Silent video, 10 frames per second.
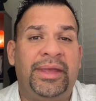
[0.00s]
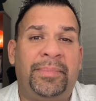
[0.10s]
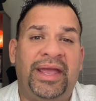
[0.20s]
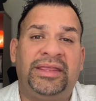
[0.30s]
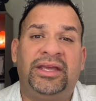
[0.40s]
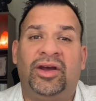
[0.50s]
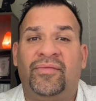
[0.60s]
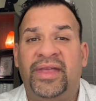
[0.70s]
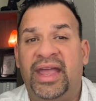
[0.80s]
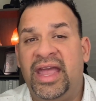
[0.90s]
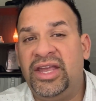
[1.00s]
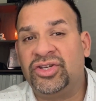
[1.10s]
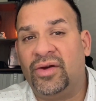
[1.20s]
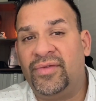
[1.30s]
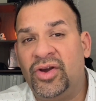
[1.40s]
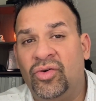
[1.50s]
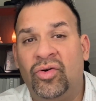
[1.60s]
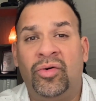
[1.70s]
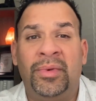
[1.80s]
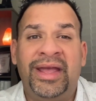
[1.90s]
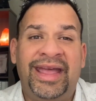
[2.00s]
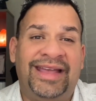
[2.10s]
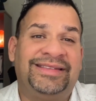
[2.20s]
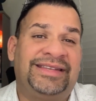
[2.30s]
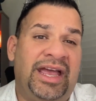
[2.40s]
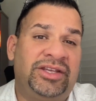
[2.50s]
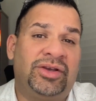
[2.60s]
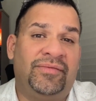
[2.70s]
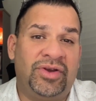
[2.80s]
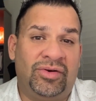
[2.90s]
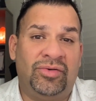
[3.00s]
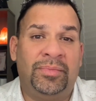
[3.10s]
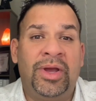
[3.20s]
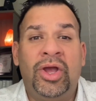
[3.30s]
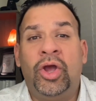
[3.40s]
depending on the age of the home and size of your home.